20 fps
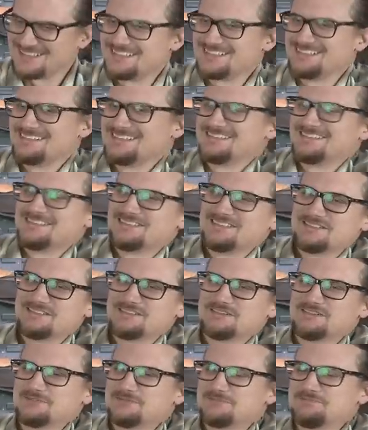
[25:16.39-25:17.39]

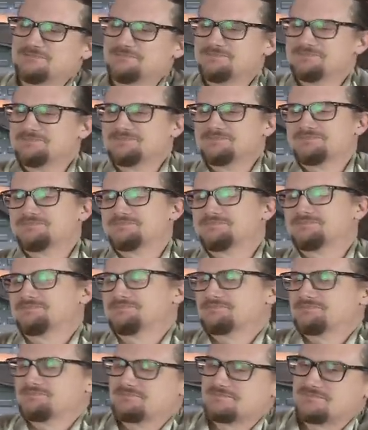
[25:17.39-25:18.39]

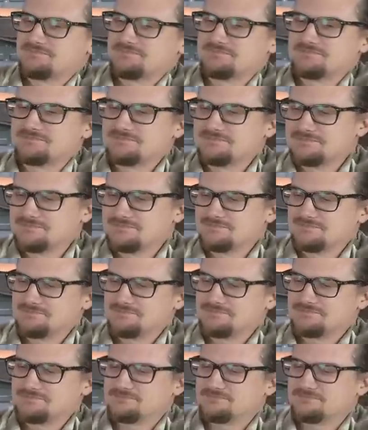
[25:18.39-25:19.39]

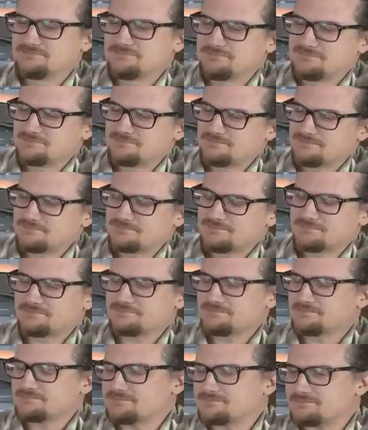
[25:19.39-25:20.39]

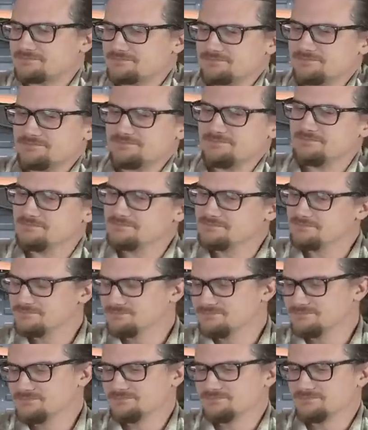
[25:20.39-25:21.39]

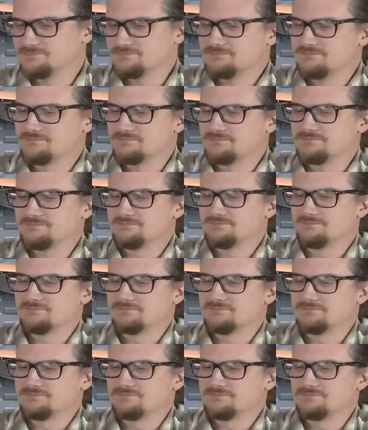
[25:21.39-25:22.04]
[no speech]